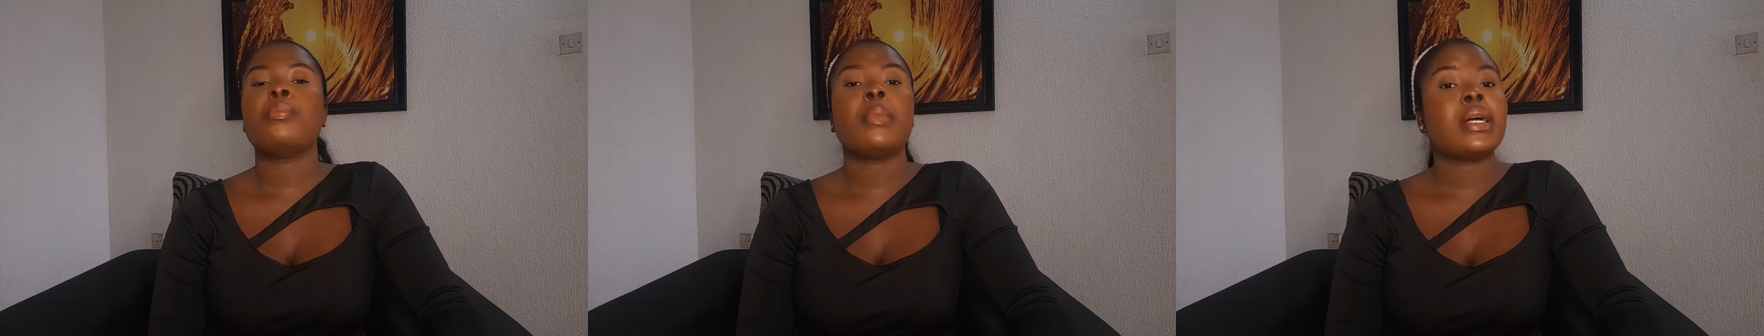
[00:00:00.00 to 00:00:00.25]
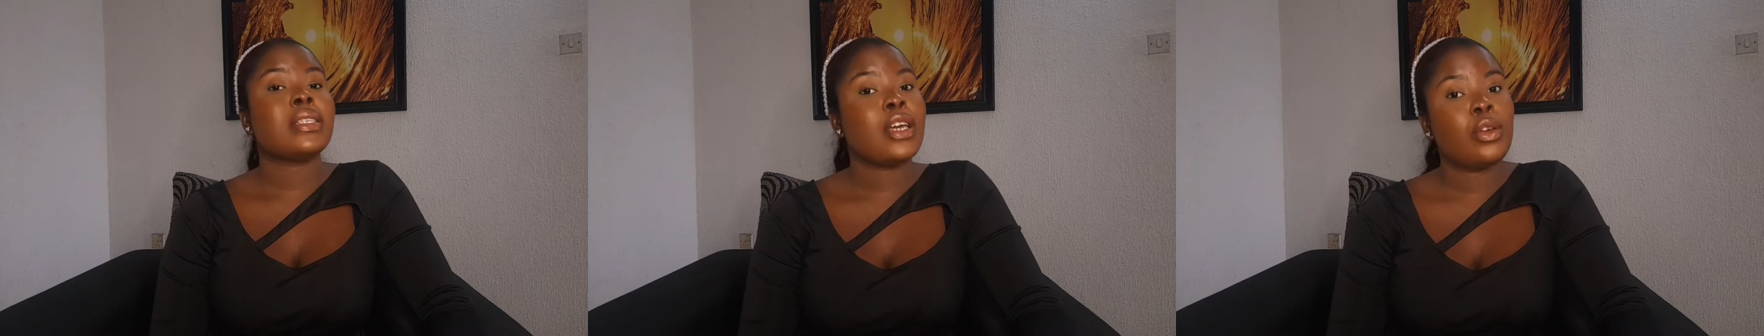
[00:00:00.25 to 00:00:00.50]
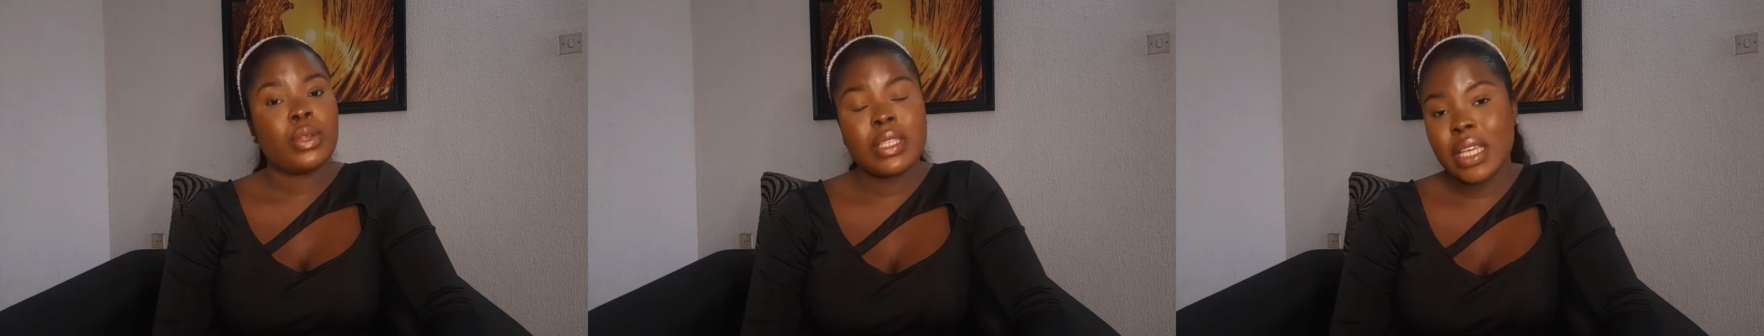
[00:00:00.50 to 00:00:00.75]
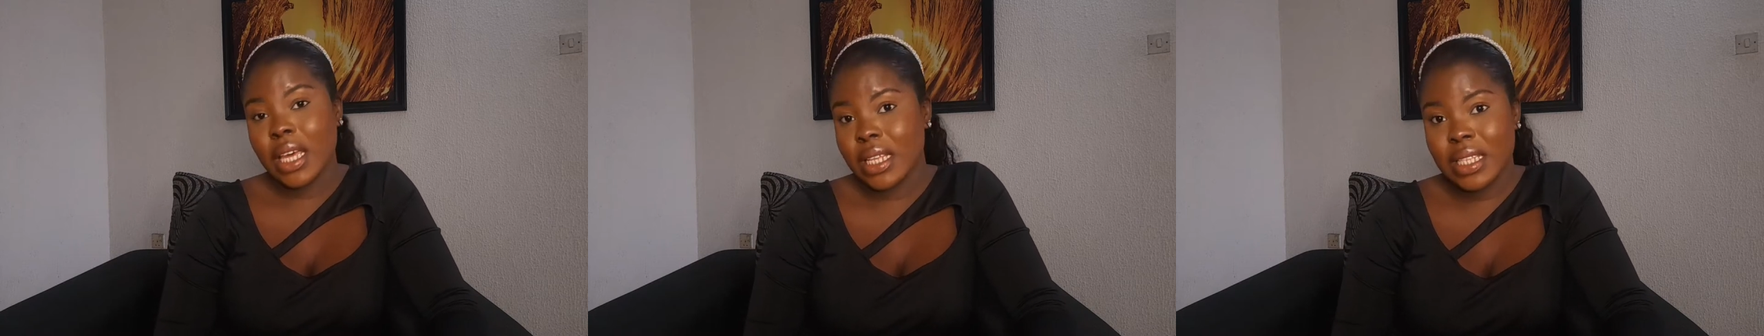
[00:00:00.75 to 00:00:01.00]
matter your
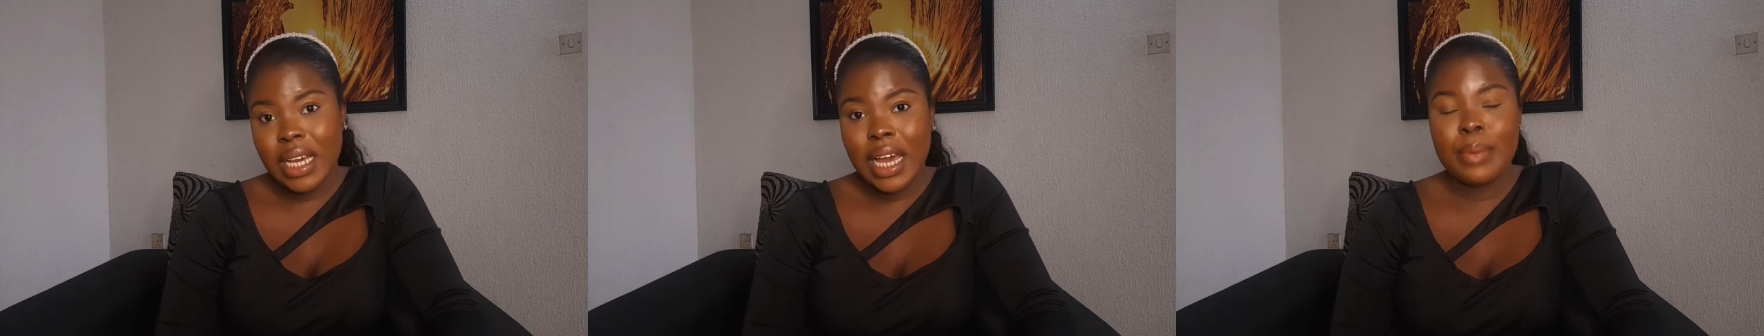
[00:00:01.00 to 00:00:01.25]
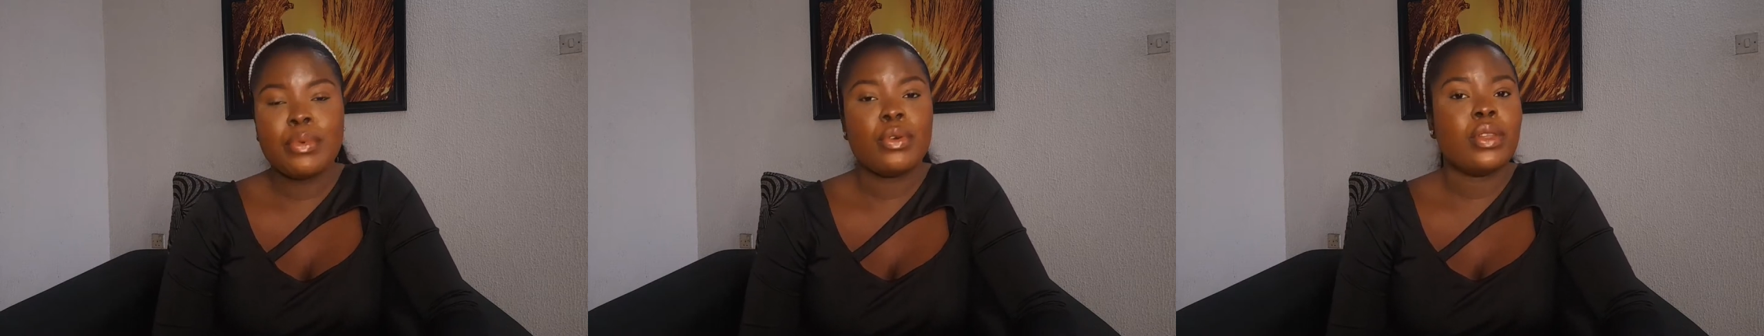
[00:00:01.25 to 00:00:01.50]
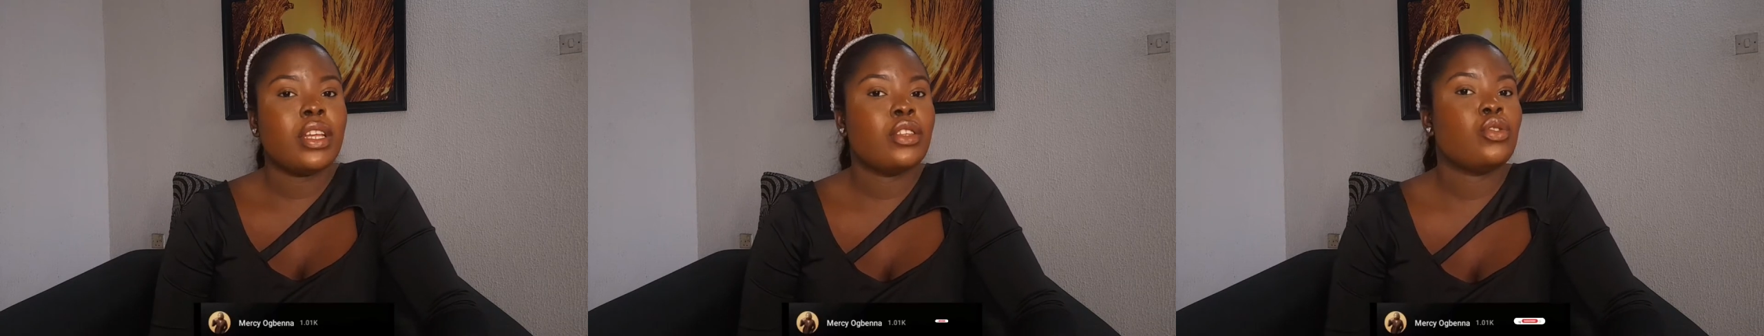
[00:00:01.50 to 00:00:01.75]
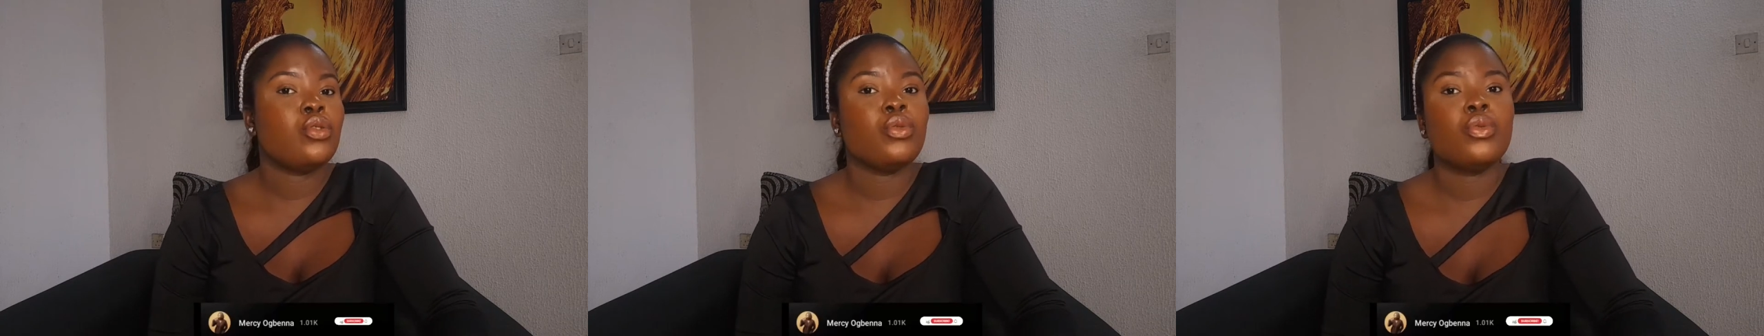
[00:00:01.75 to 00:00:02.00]
skin type, you
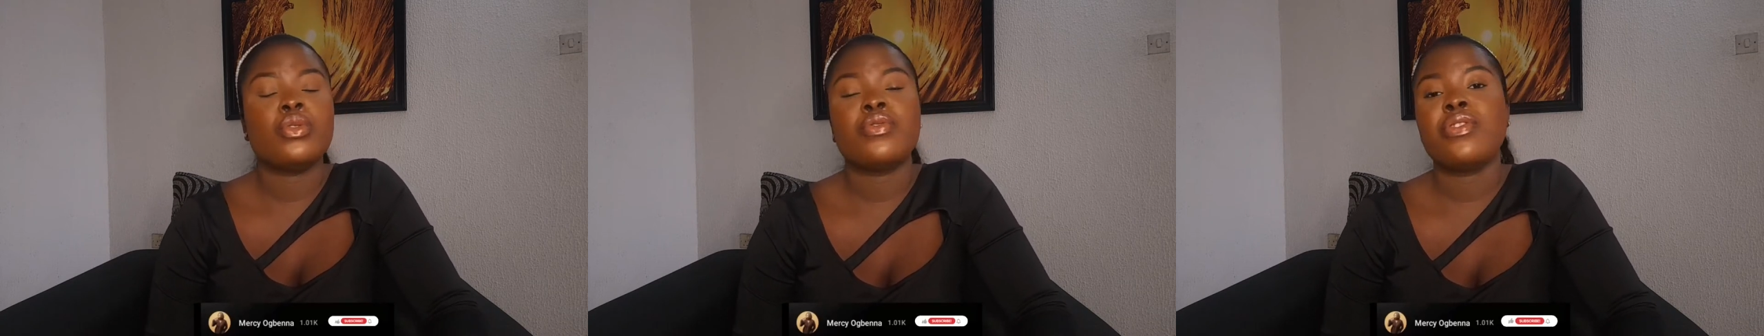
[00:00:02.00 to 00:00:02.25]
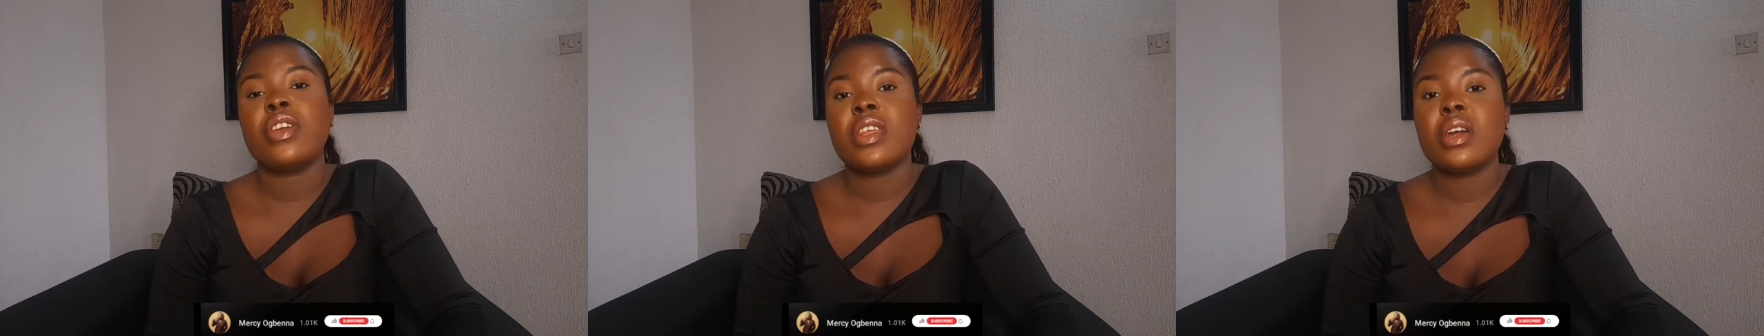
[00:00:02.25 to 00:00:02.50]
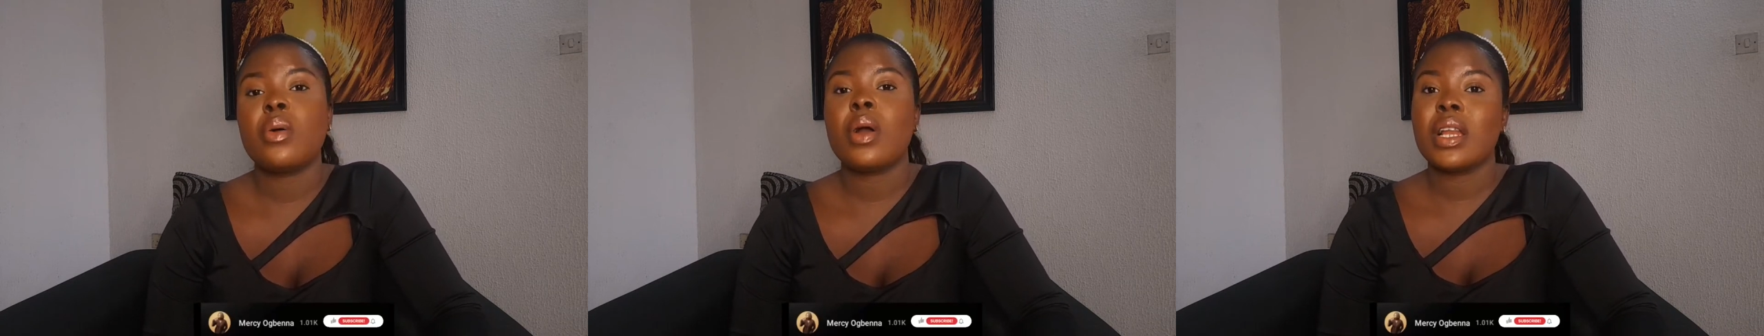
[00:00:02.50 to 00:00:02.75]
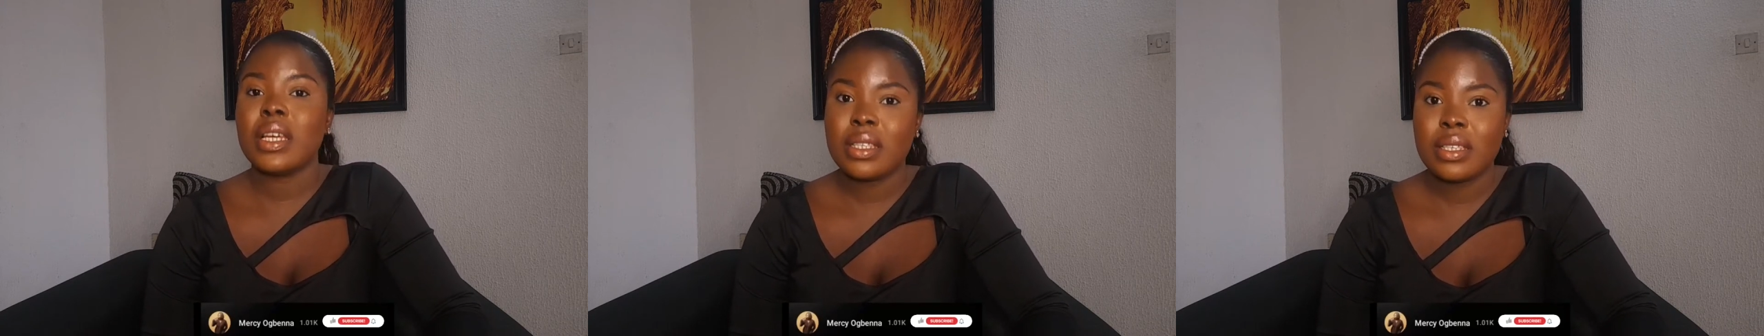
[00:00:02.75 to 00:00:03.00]
need to use facial
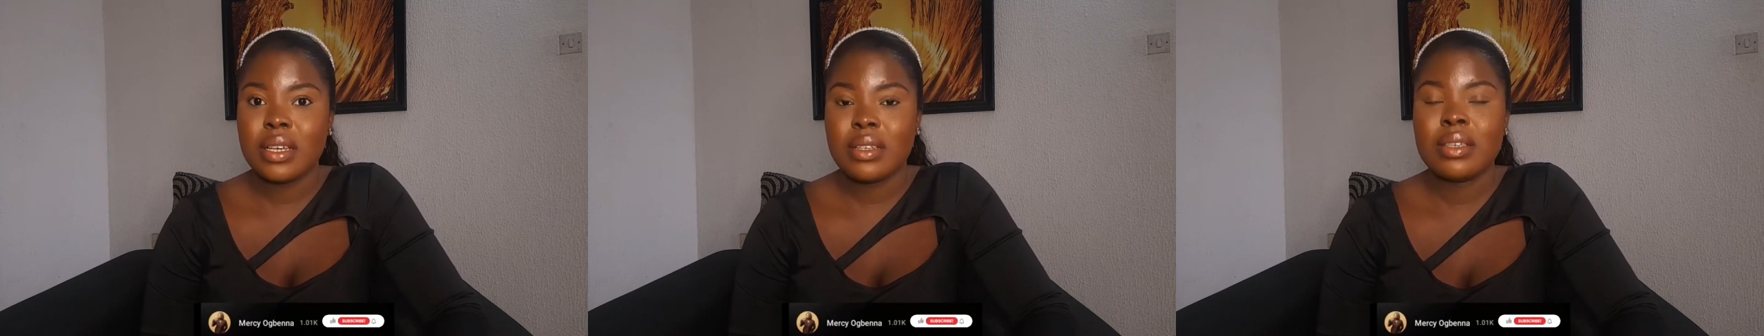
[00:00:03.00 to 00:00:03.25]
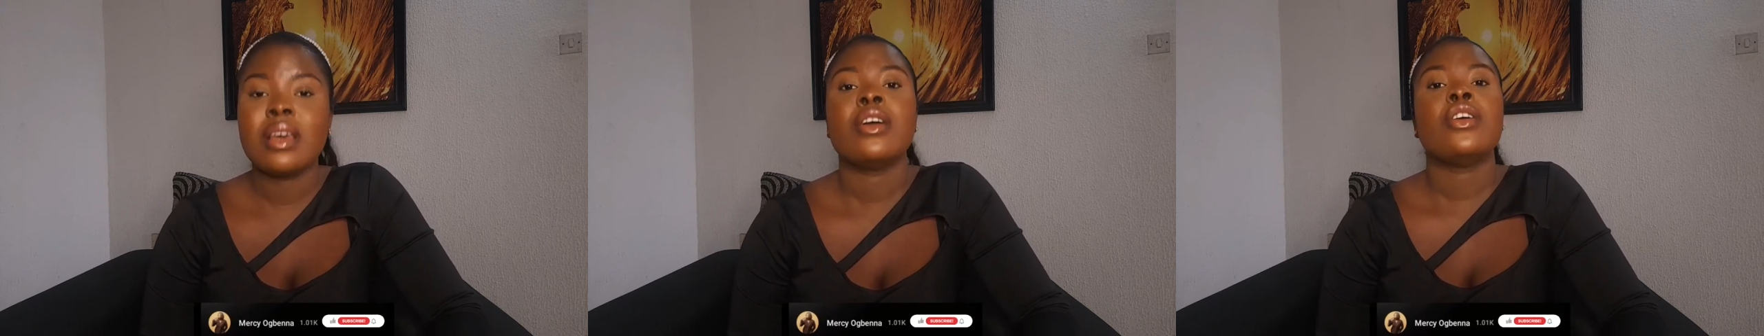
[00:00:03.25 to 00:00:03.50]
cleansers.